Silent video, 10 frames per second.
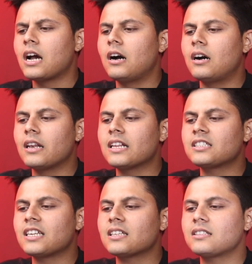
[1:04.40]
Uh,
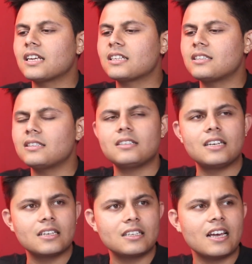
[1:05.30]
let's take, take,
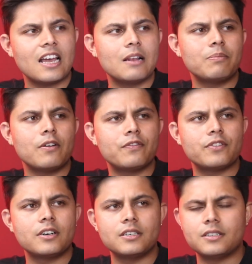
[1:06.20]
take the help
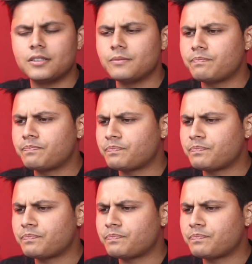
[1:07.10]
of, uh,